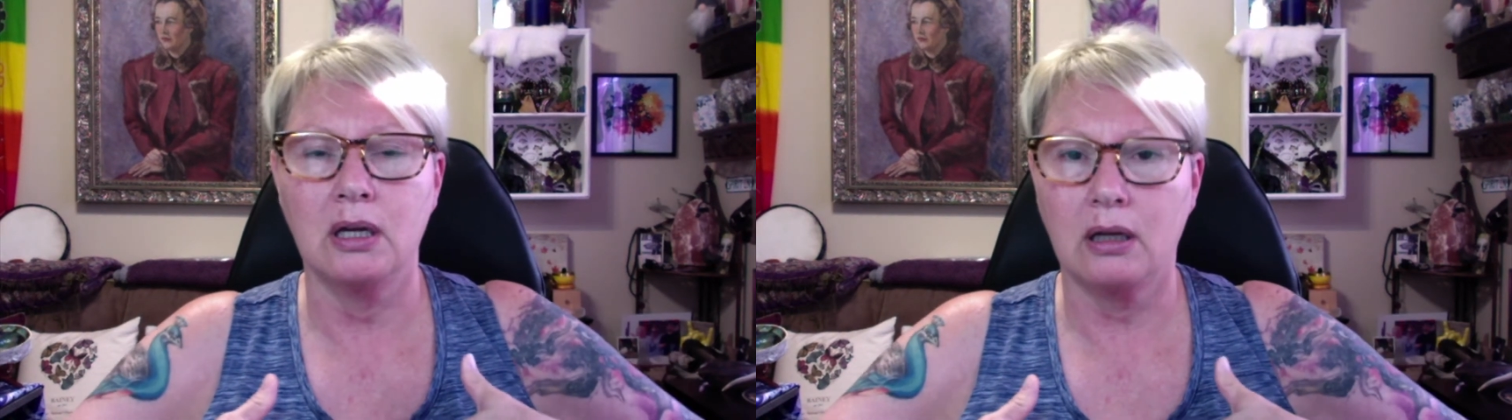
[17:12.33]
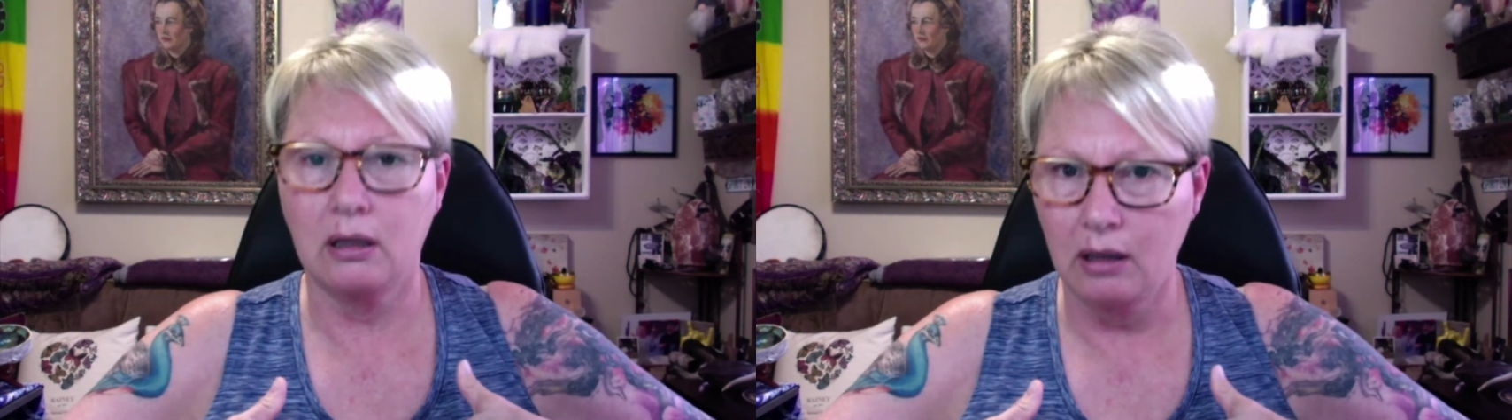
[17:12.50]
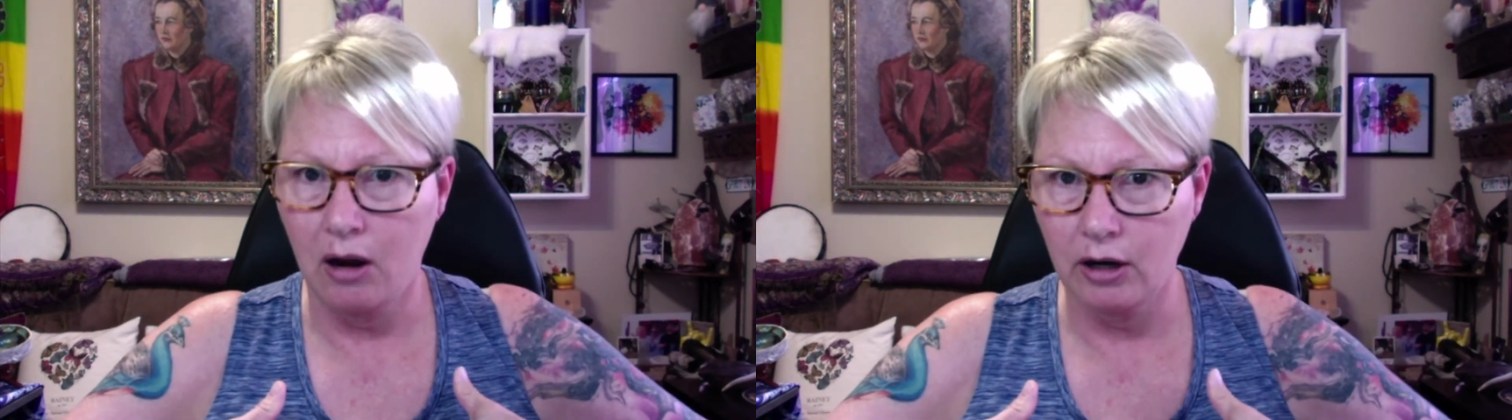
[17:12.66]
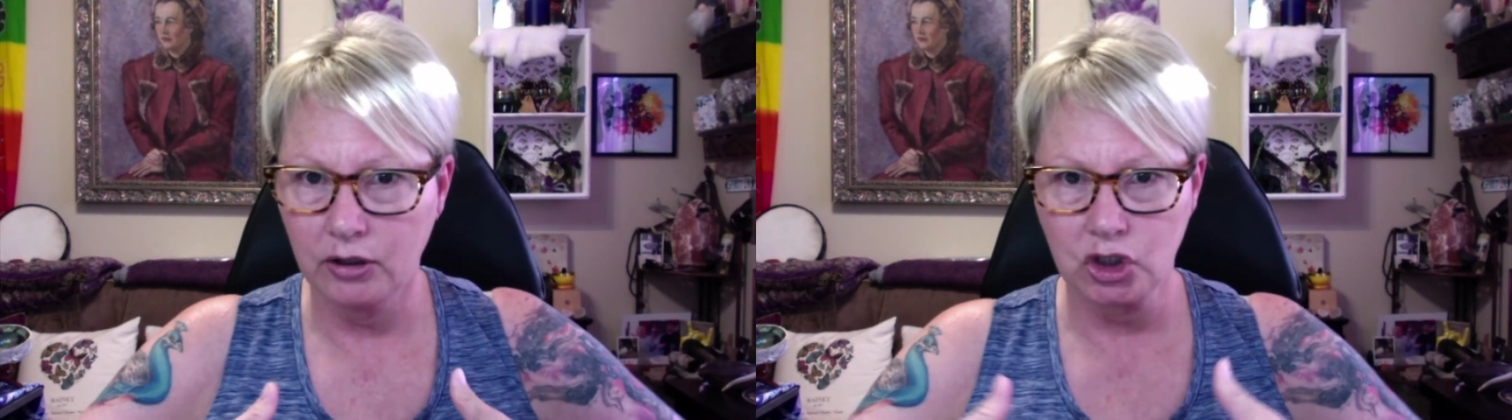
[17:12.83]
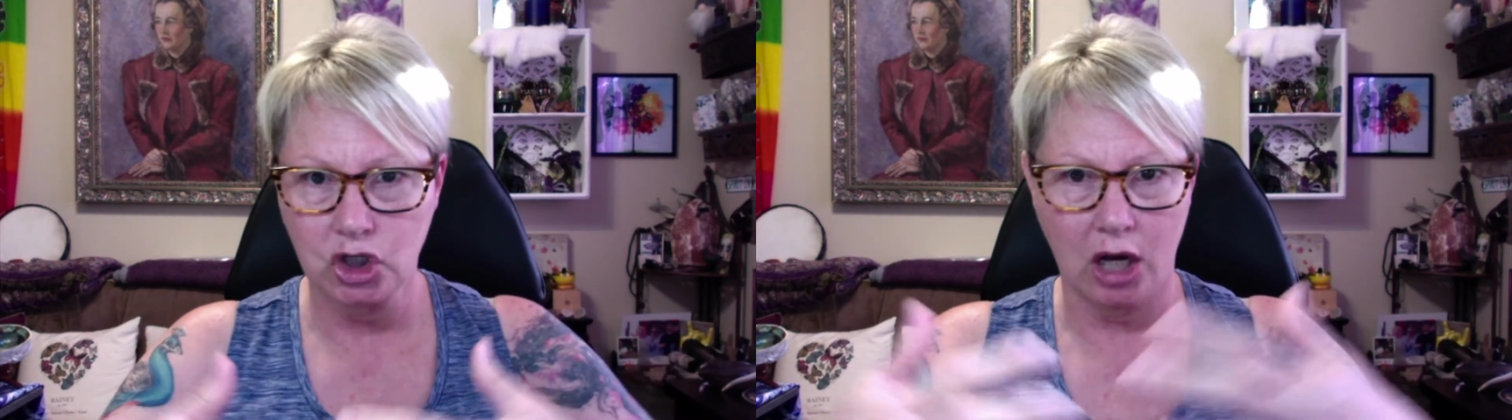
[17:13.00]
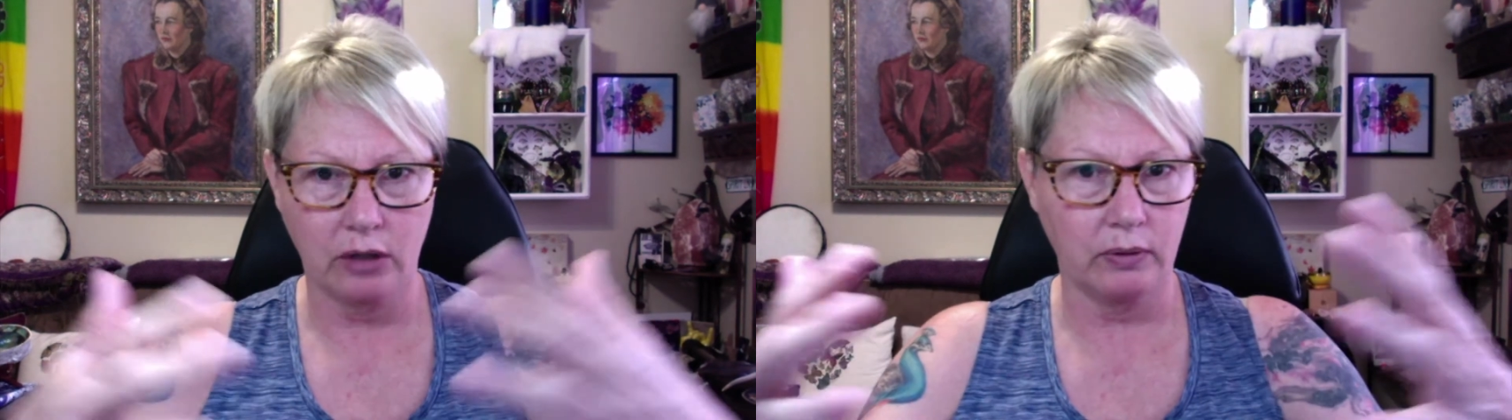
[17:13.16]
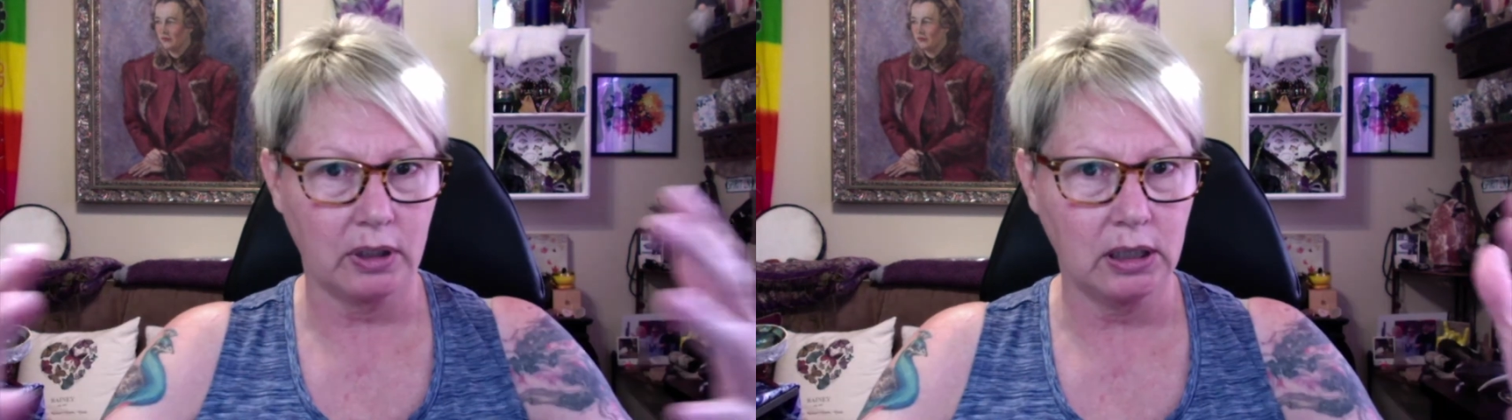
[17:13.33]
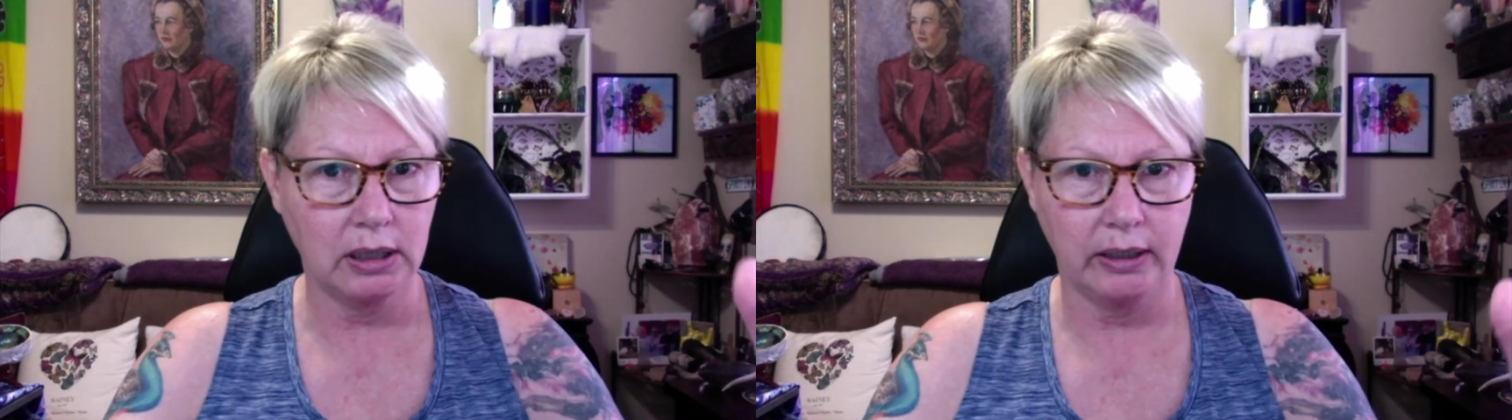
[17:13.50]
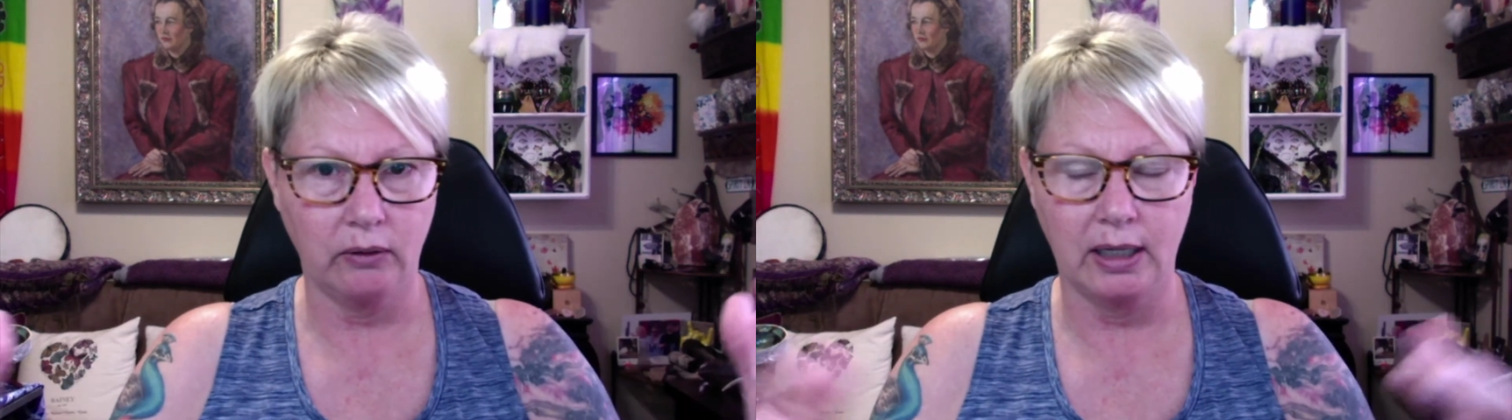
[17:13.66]
heart chakra
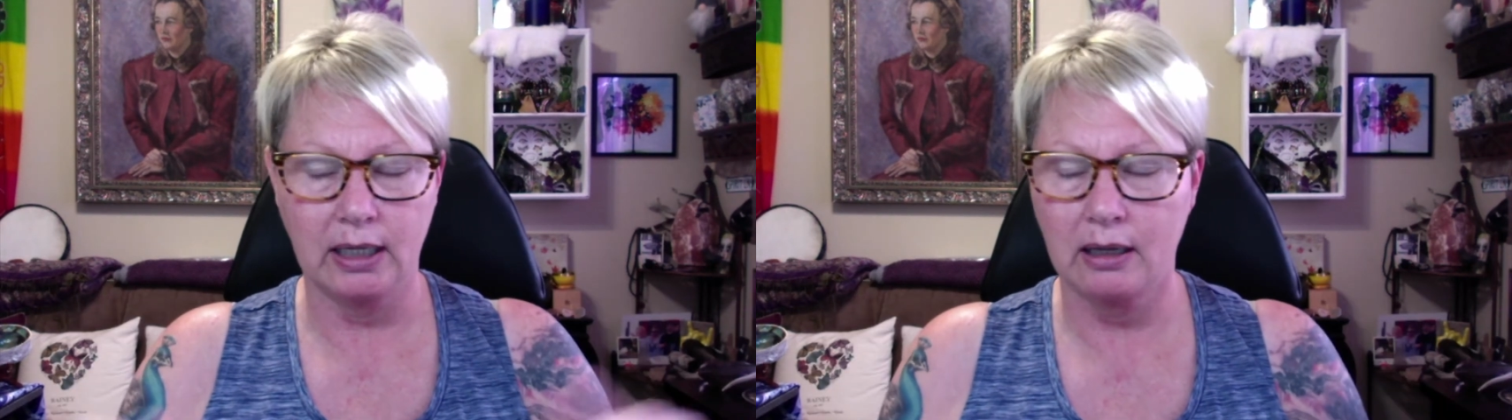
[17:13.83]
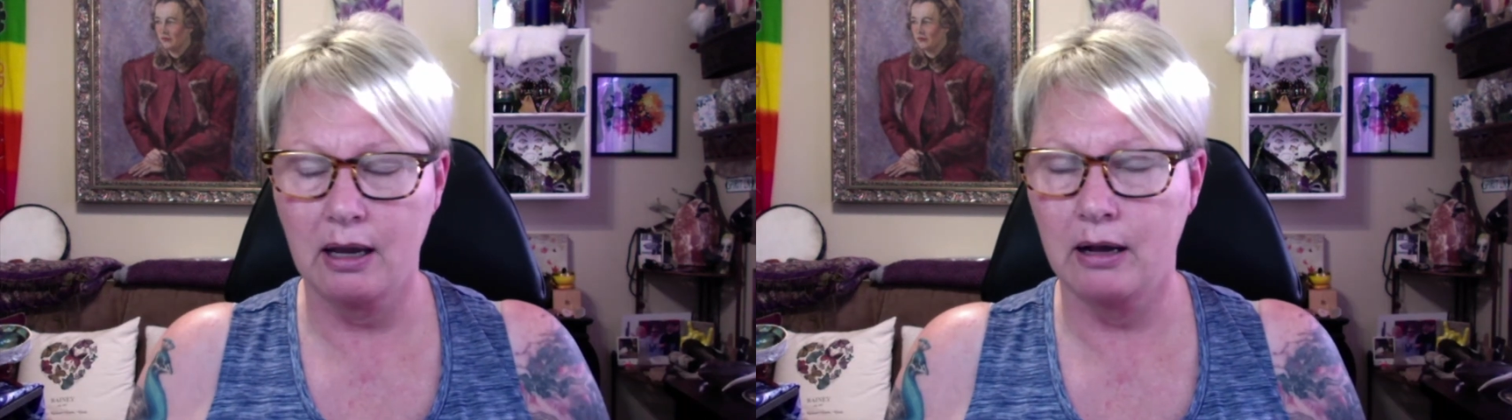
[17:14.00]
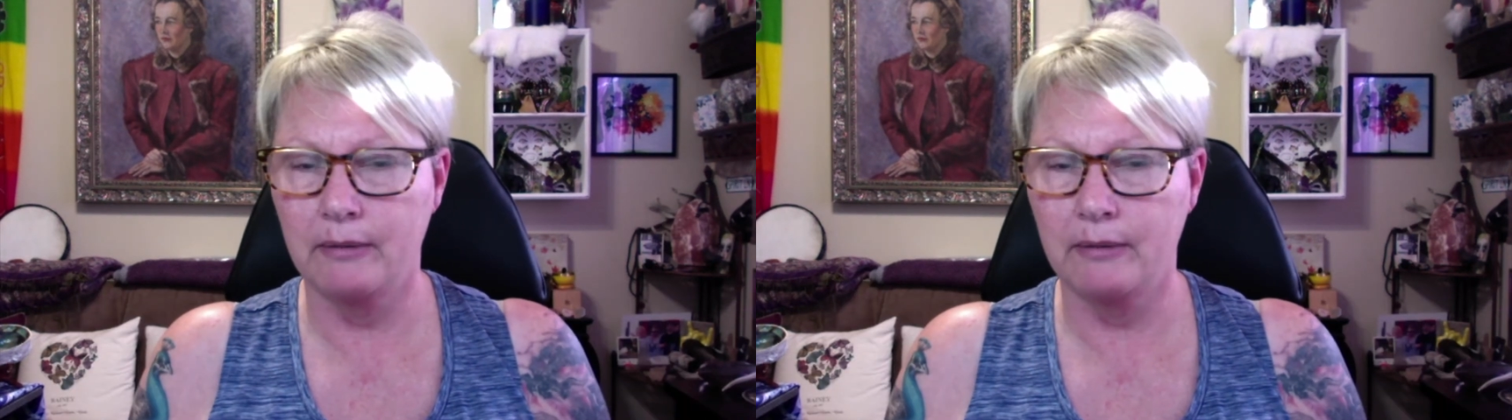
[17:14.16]
clearing.